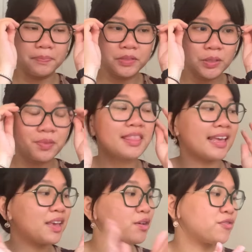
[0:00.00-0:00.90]
So
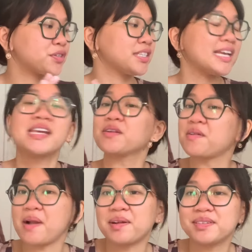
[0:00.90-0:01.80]
thank you for sticking
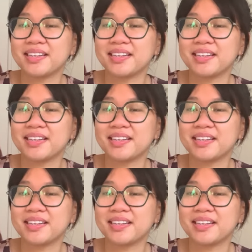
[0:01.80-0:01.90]
around